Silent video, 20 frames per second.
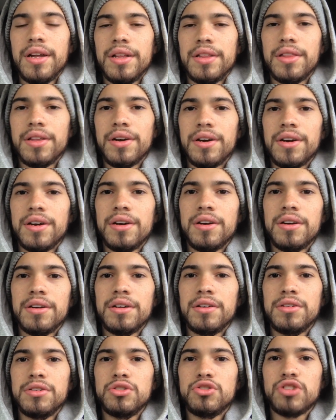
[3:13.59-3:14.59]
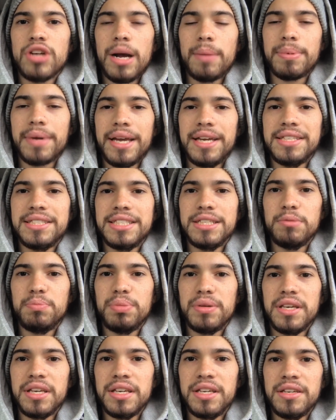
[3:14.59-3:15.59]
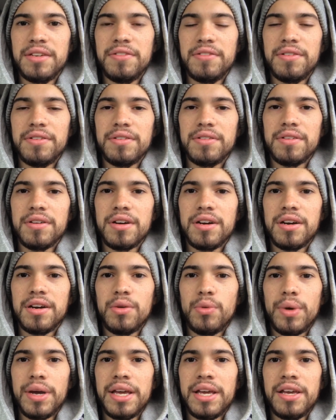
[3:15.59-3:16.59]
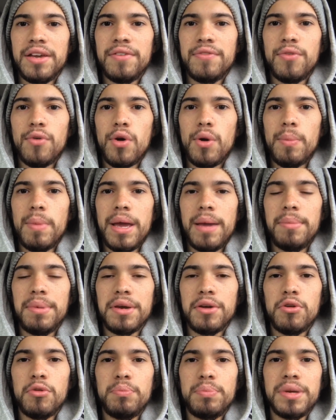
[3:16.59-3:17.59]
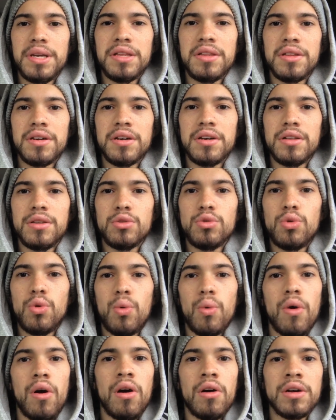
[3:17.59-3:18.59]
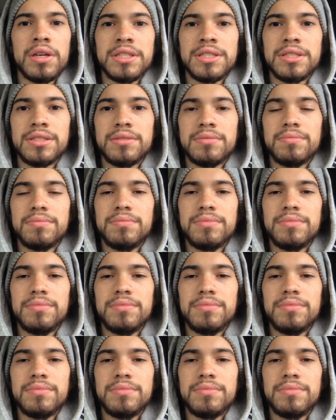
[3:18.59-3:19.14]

the drop KCP wave, or maybe it'll be the Luke Walton's.